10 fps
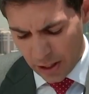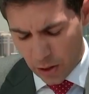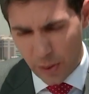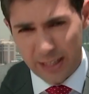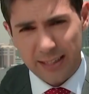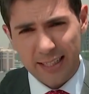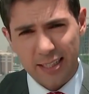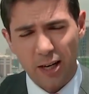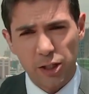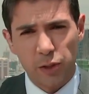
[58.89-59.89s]
you know what, this
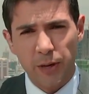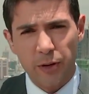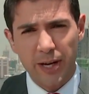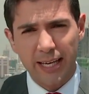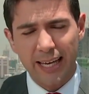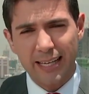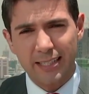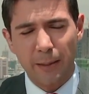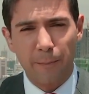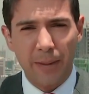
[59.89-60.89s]
harsh rhetoric
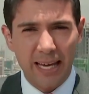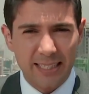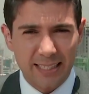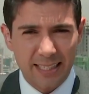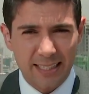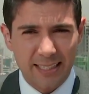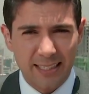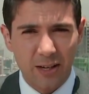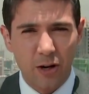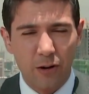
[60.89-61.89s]
is the
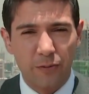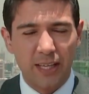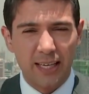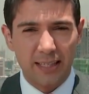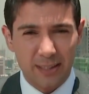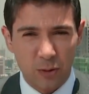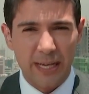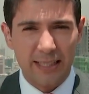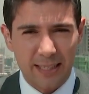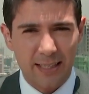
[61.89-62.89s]
basis of the
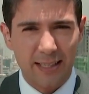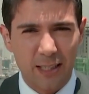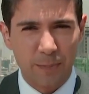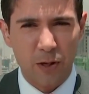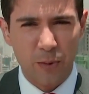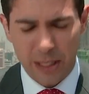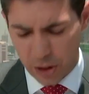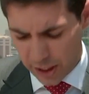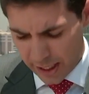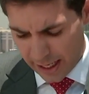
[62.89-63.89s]
trade deal that's been reached